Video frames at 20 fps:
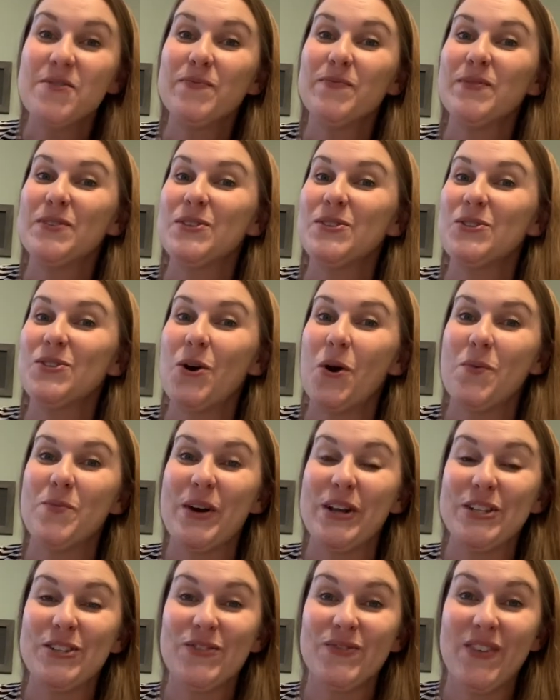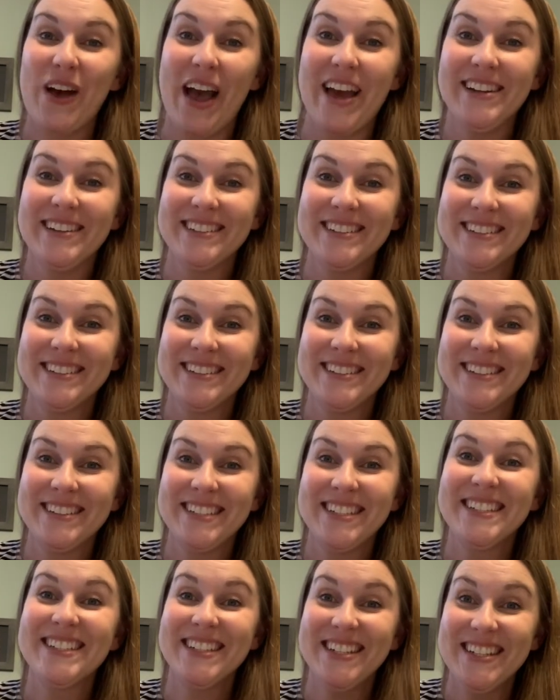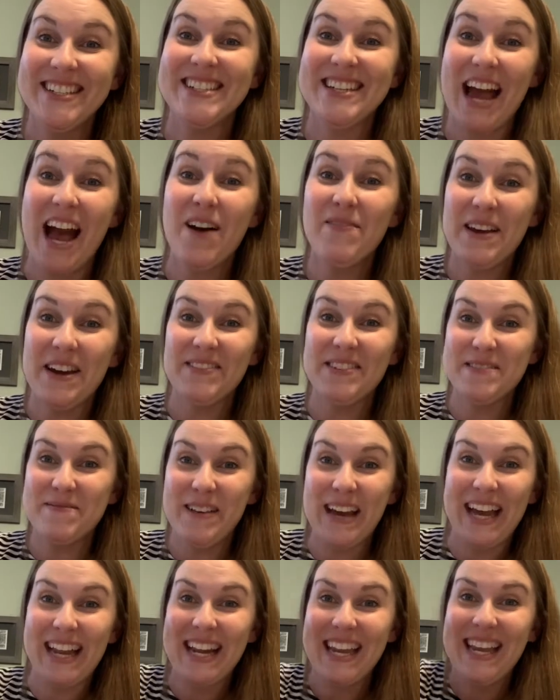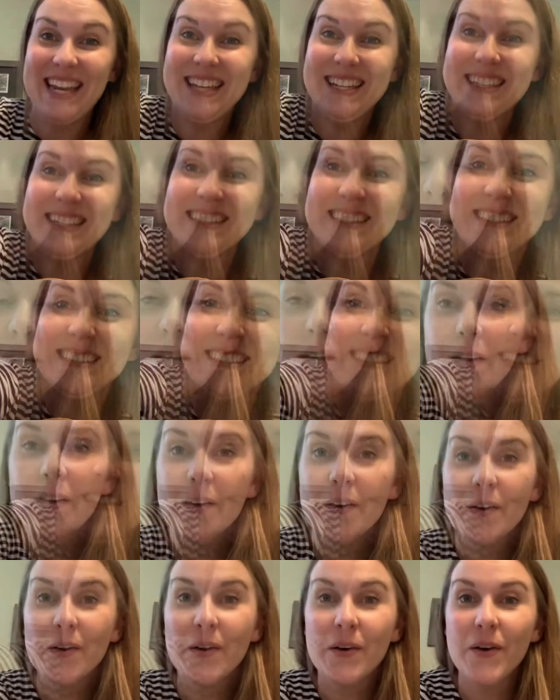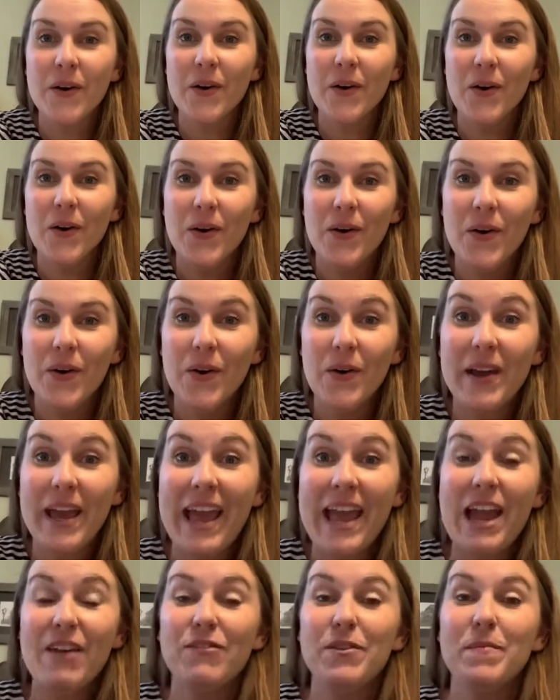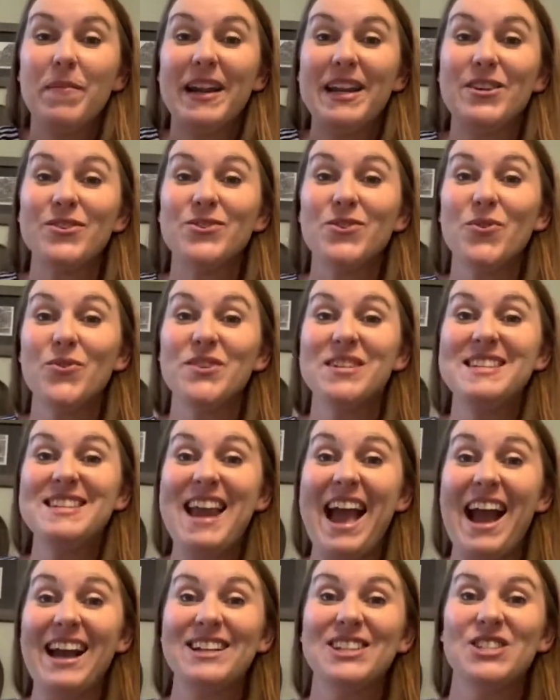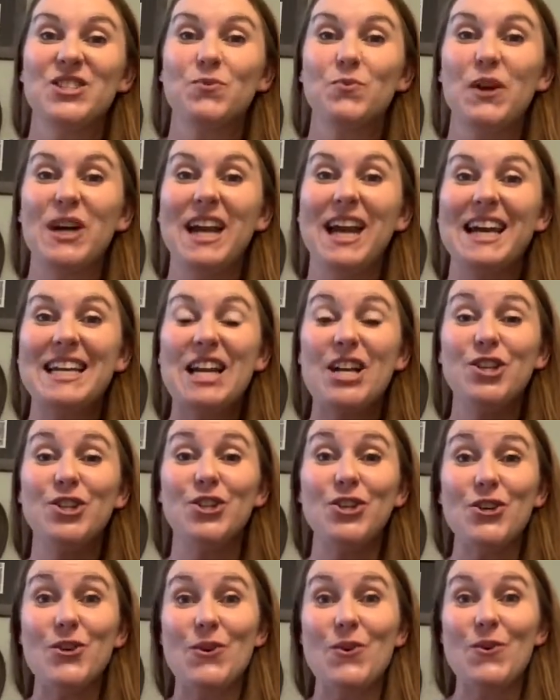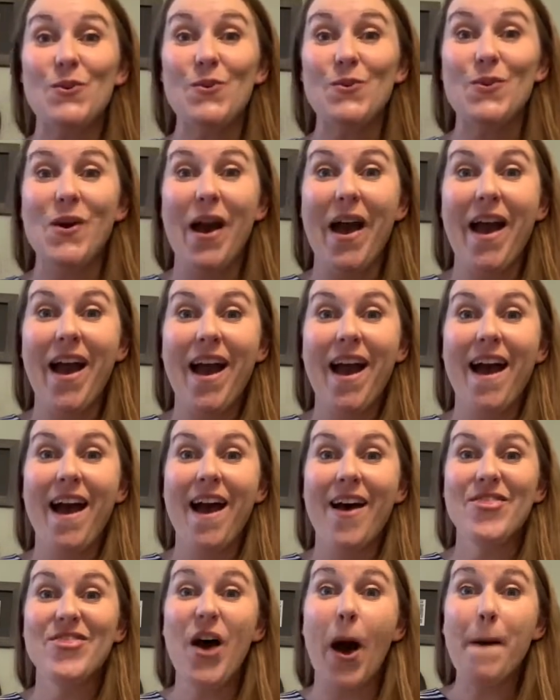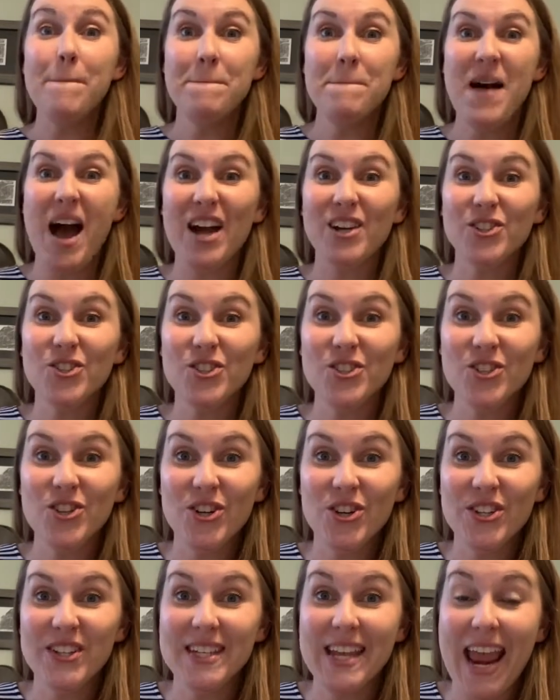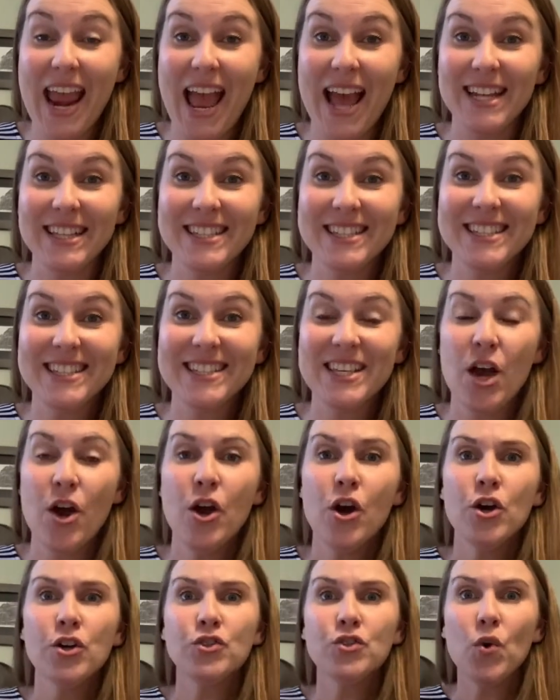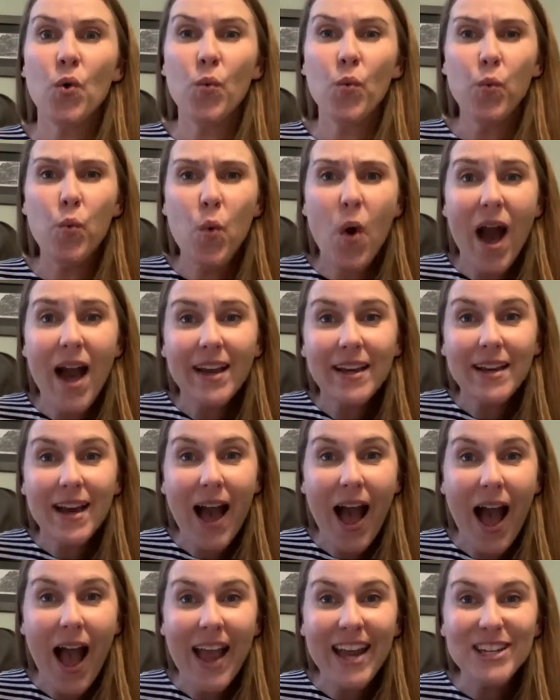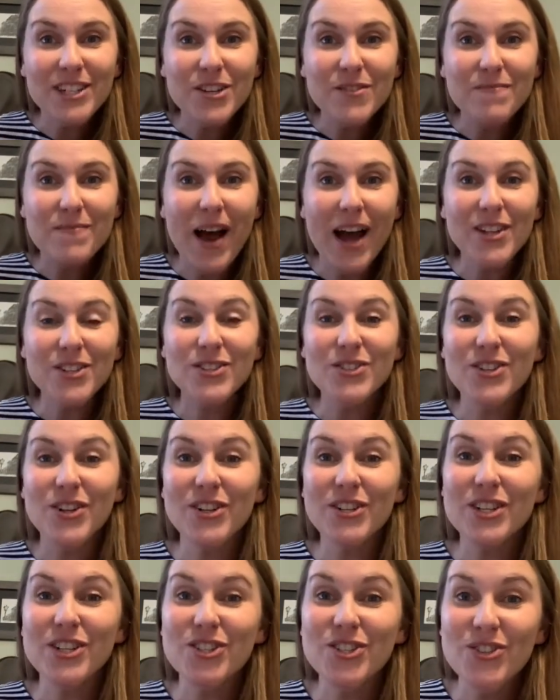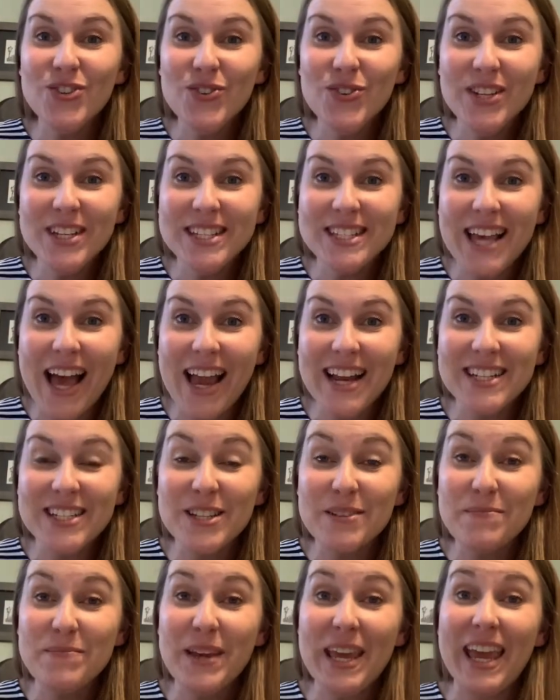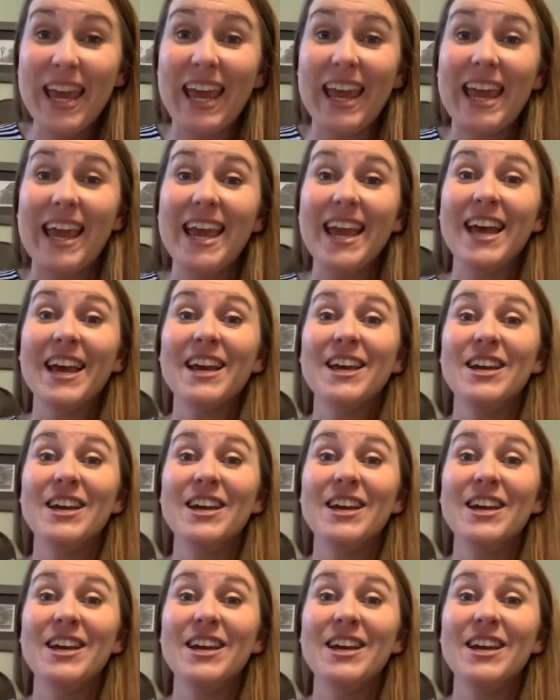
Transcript: So much fun. Good job, everybody. Okay, everybody, so next we're gonna do the monster dance. So what kind of monster did you decide to be